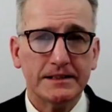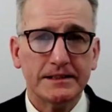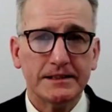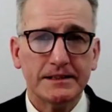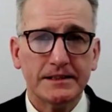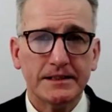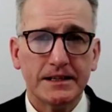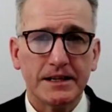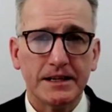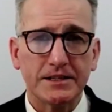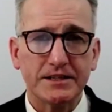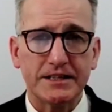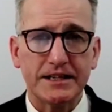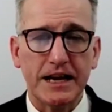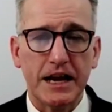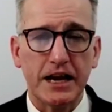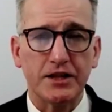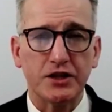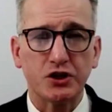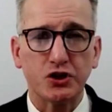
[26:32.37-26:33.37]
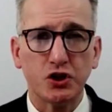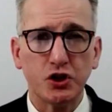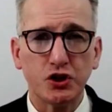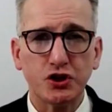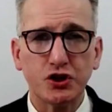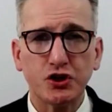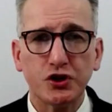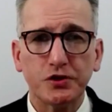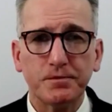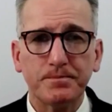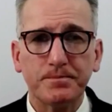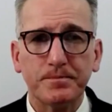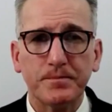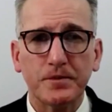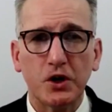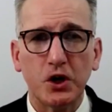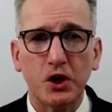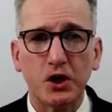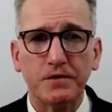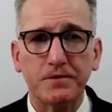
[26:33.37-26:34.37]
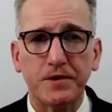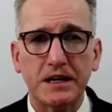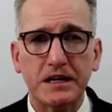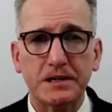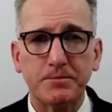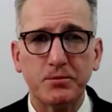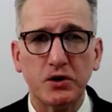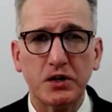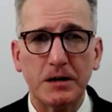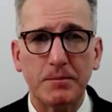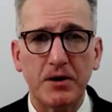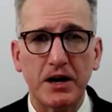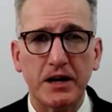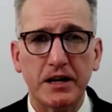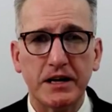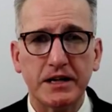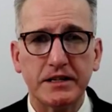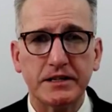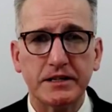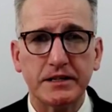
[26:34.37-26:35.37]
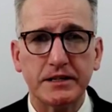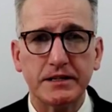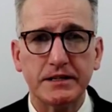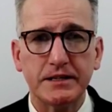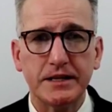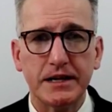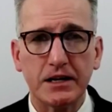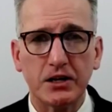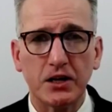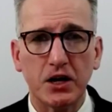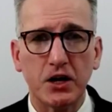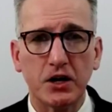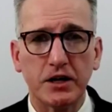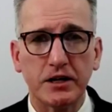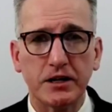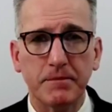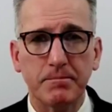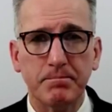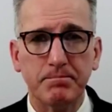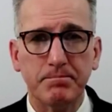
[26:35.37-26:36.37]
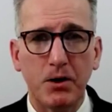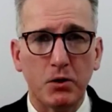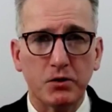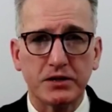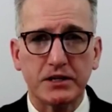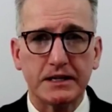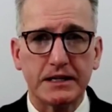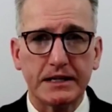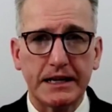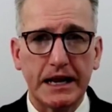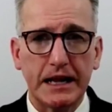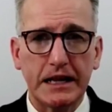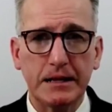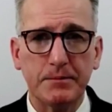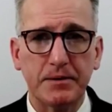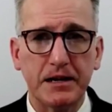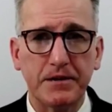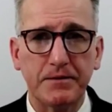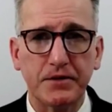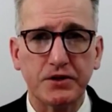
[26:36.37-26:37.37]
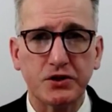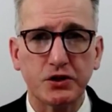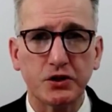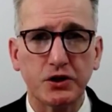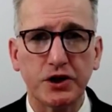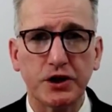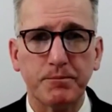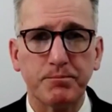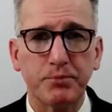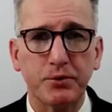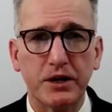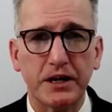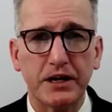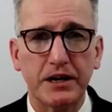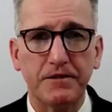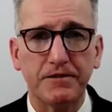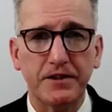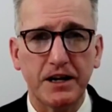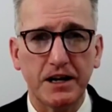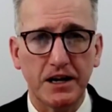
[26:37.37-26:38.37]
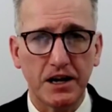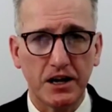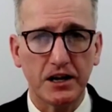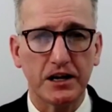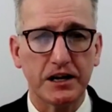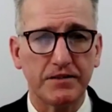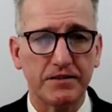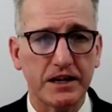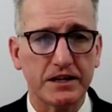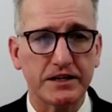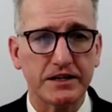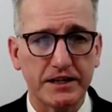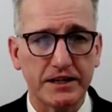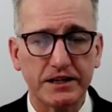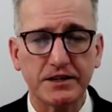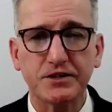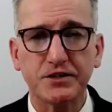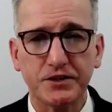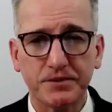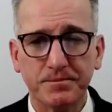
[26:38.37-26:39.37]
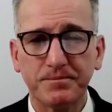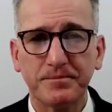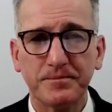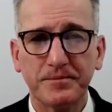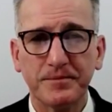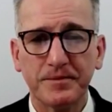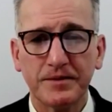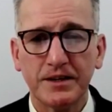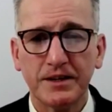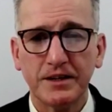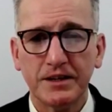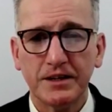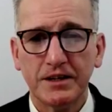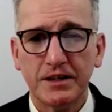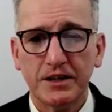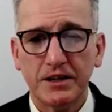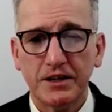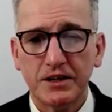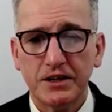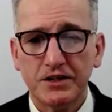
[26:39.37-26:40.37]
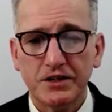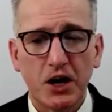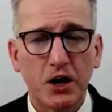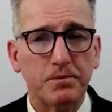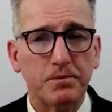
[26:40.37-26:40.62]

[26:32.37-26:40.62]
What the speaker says: I'll see how this looks on Facebook. I might need to download it and bolt it together, but if it's looking pretty nifty, I'll leave it as it is. So